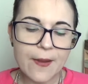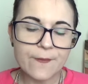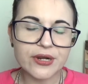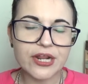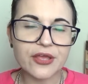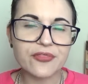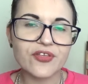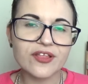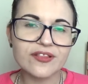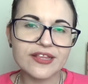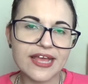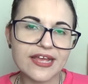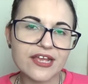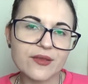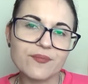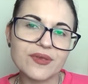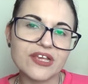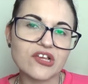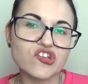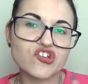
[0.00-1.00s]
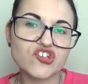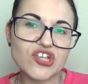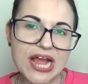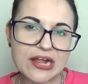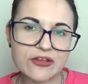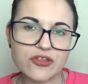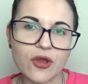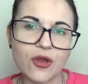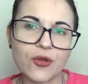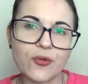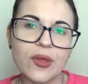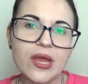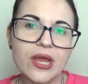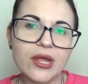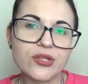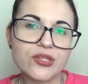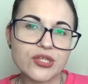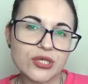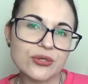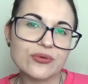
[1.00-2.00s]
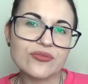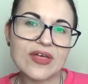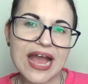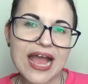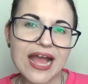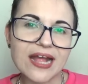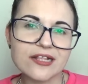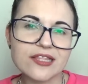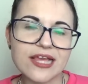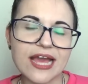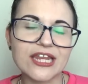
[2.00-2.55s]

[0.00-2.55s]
But I think there can be a shadow to that.